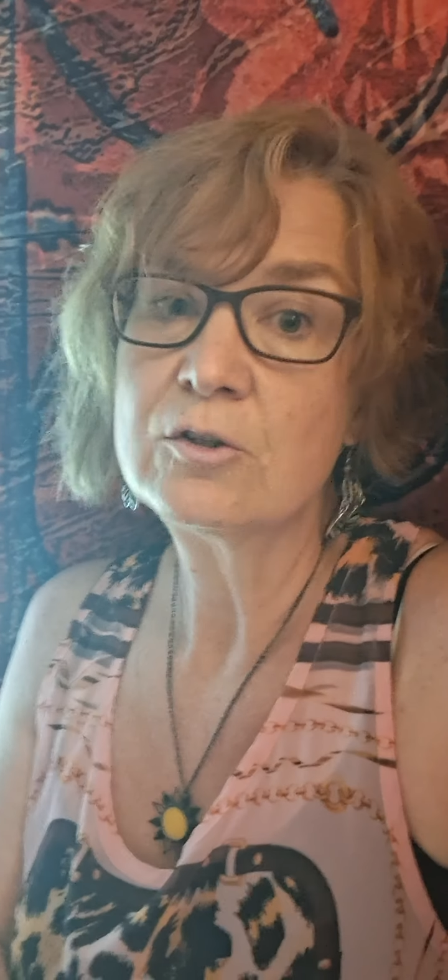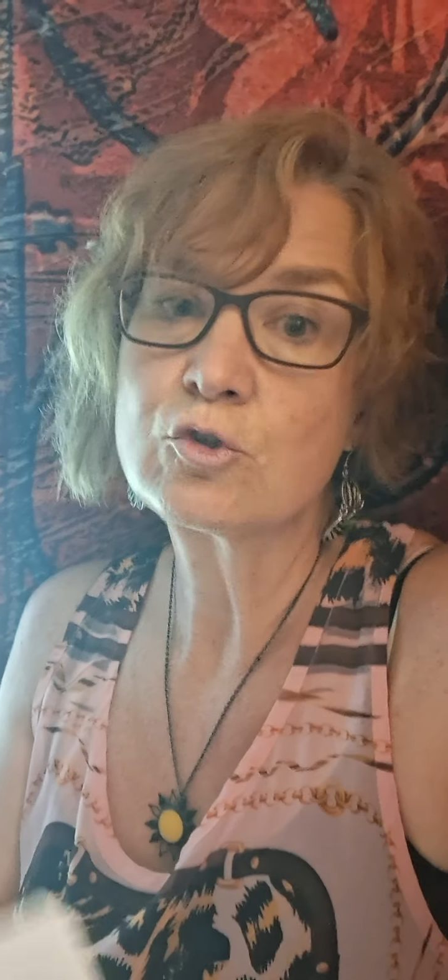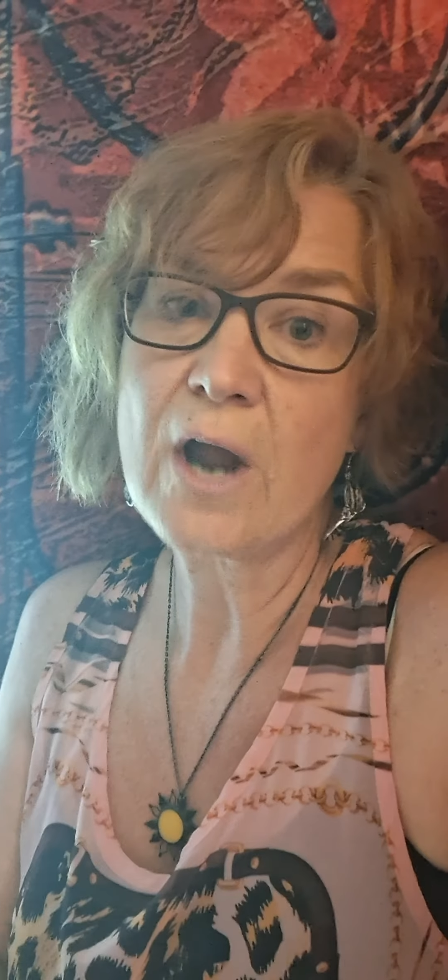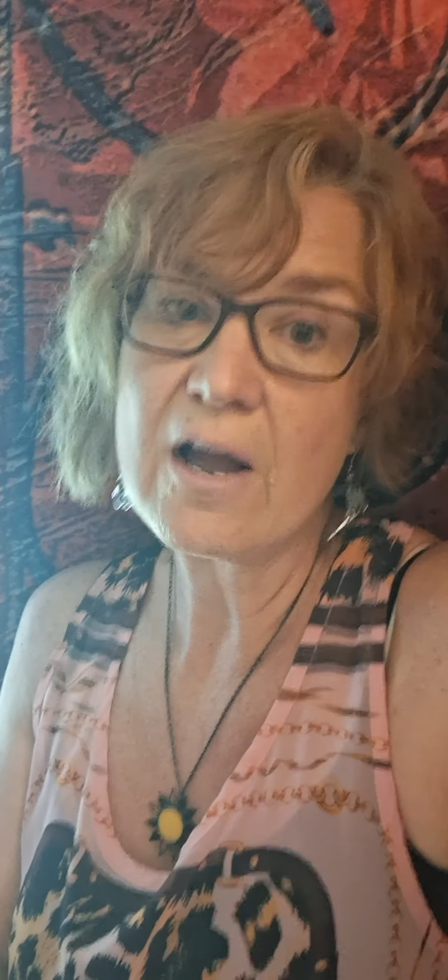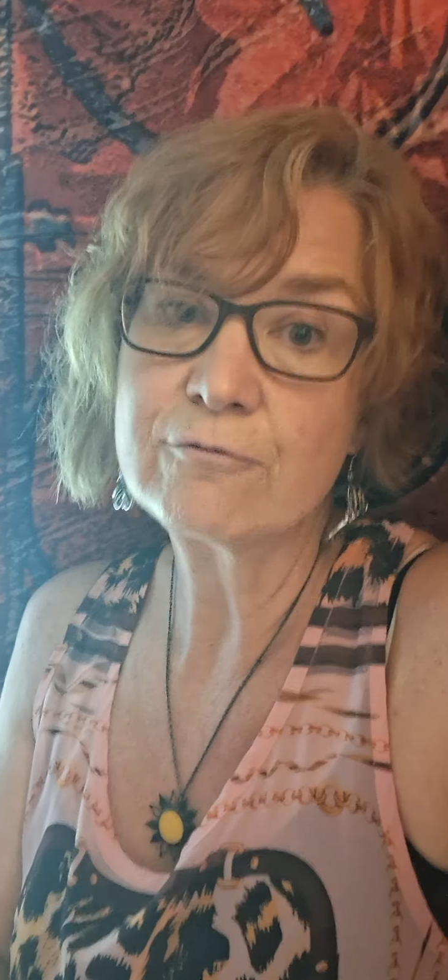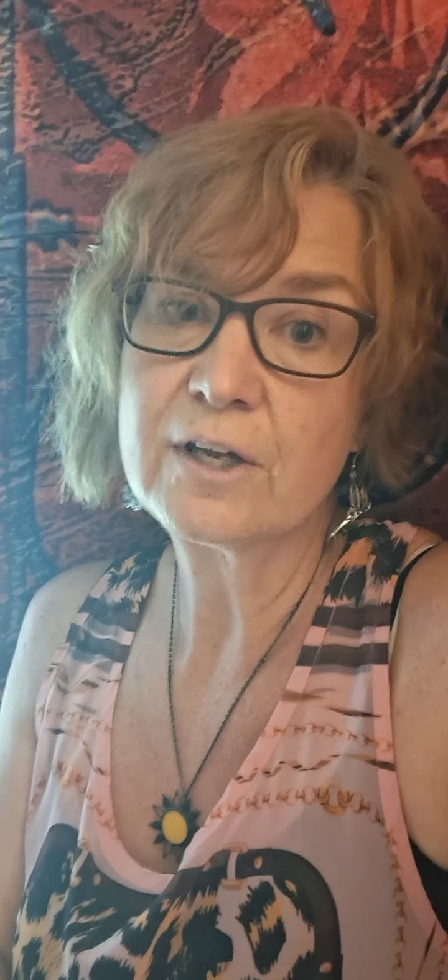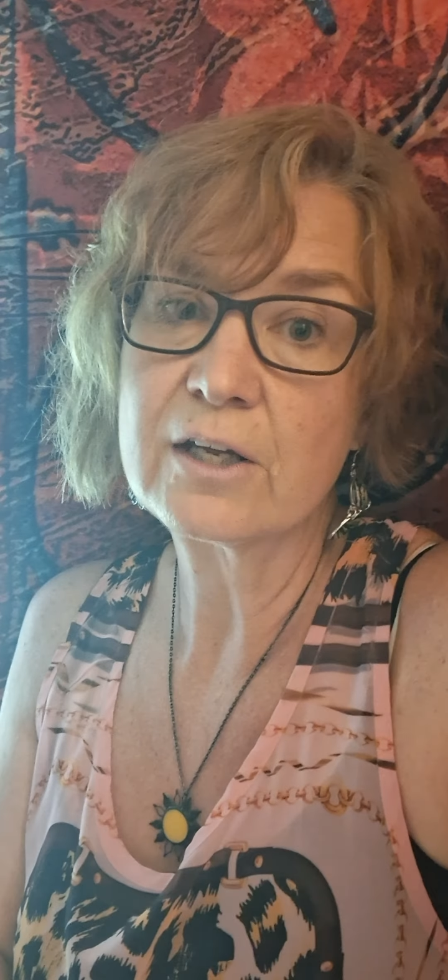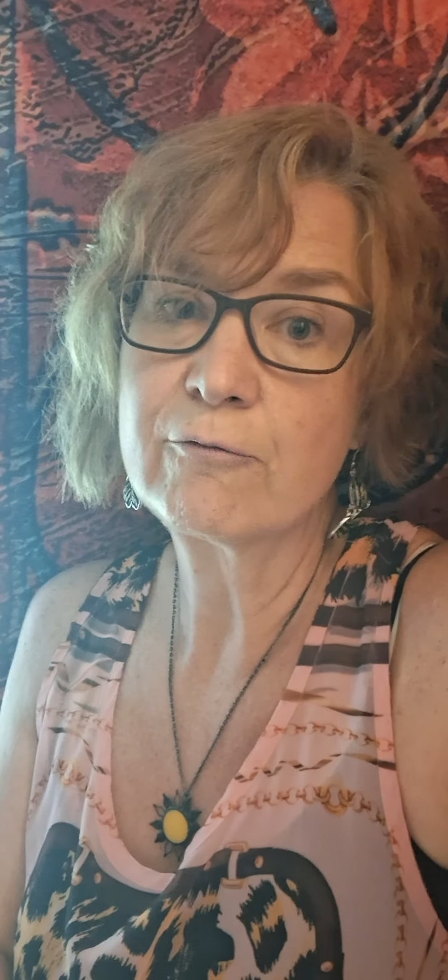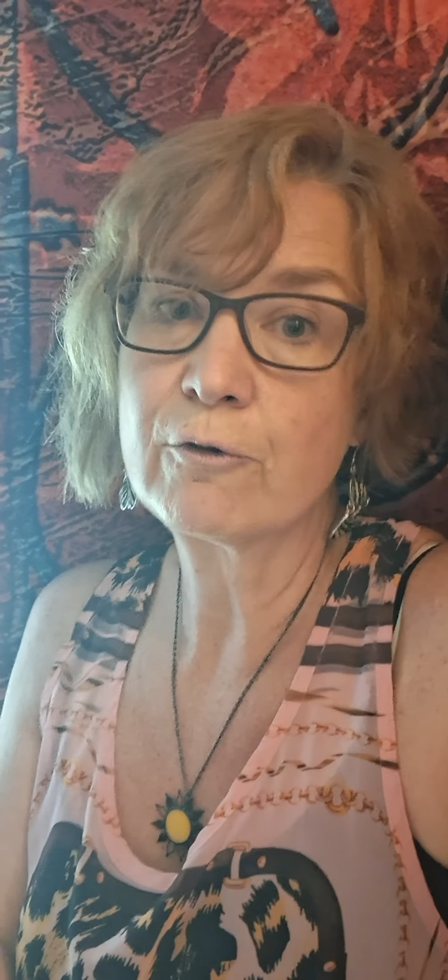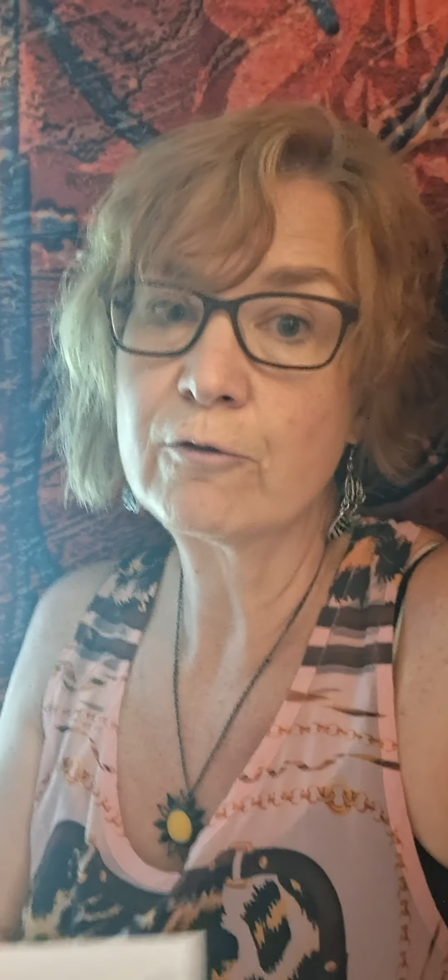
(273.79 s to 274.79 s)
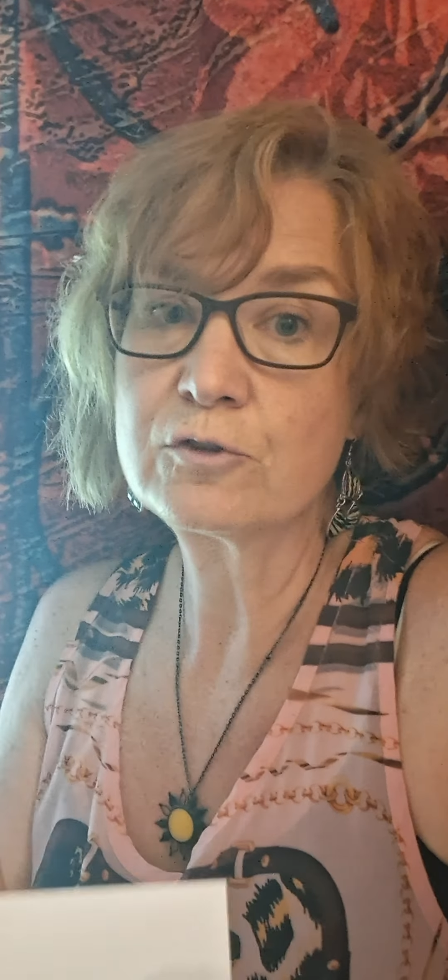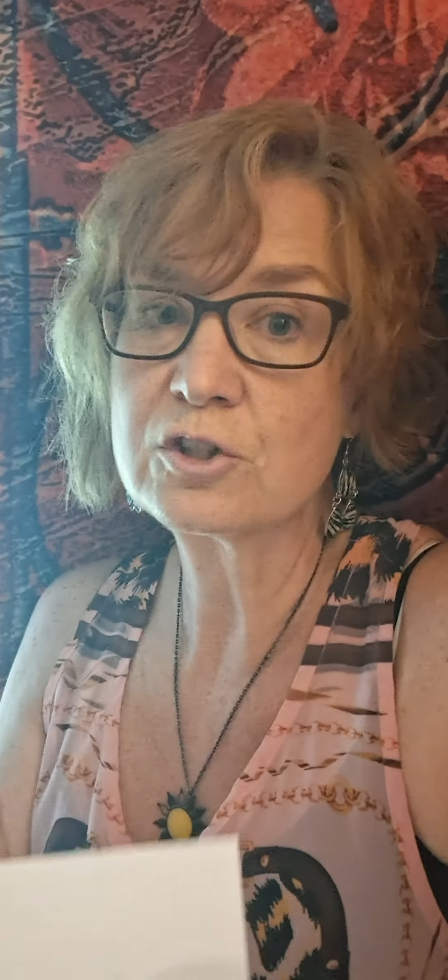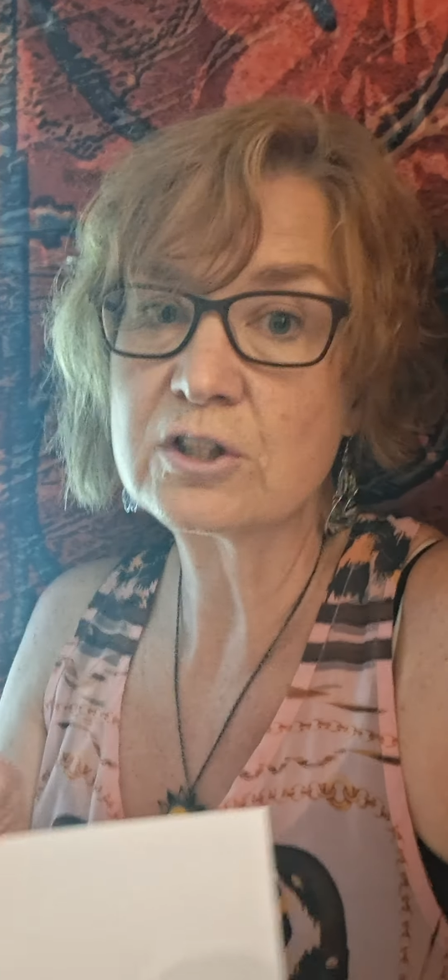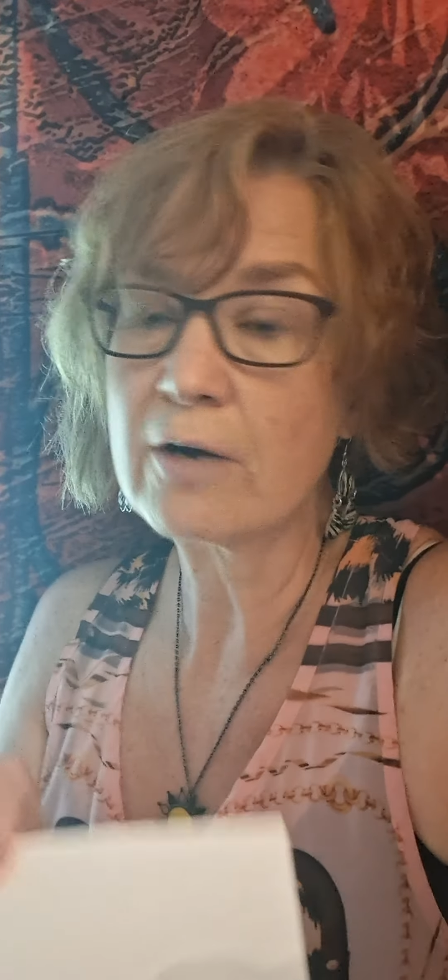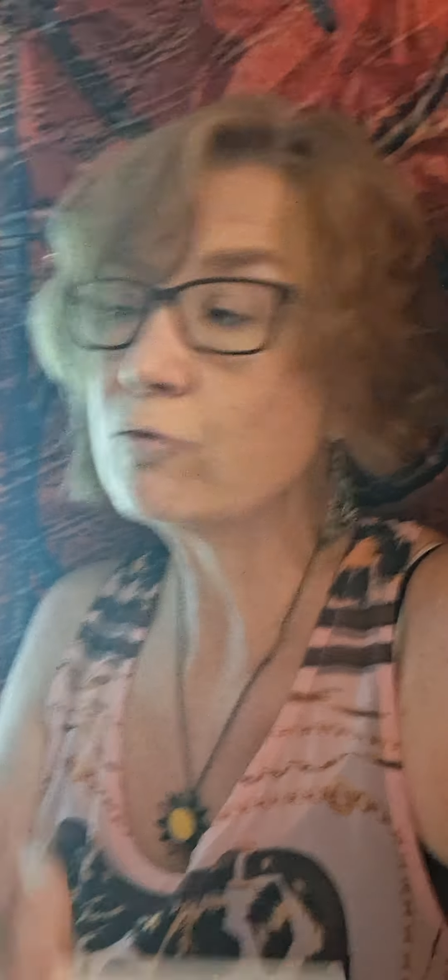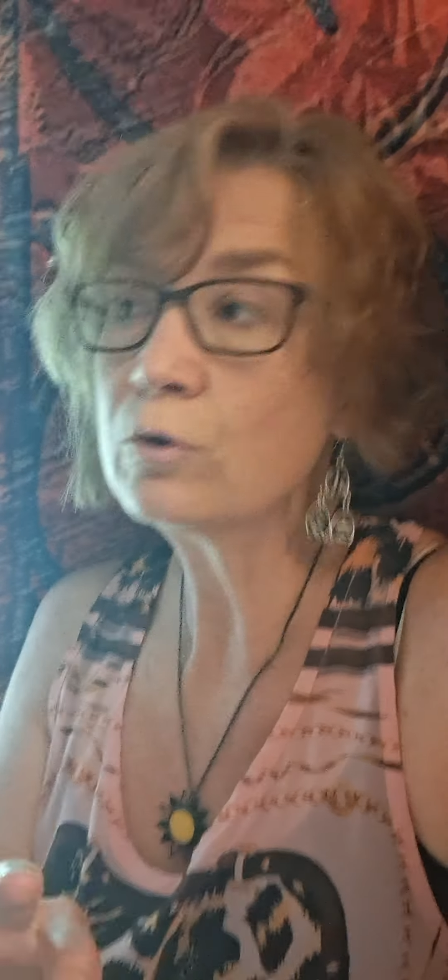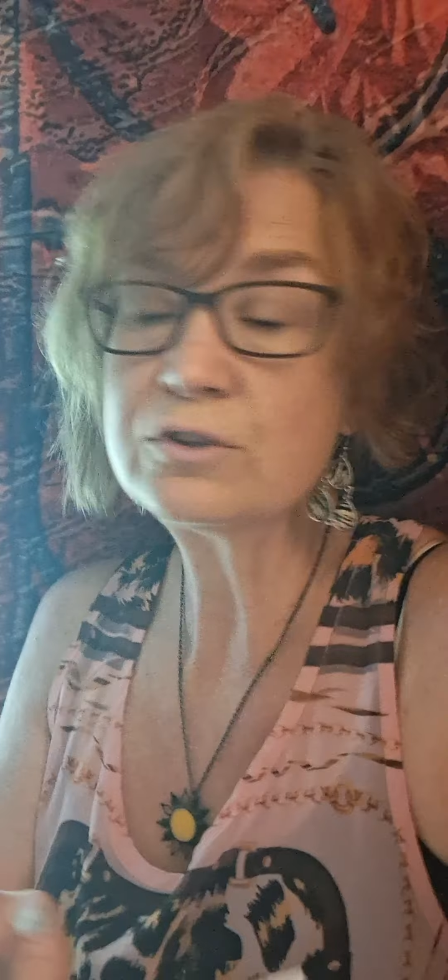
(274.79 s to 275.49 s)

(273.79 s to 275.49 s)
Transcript: traffic for several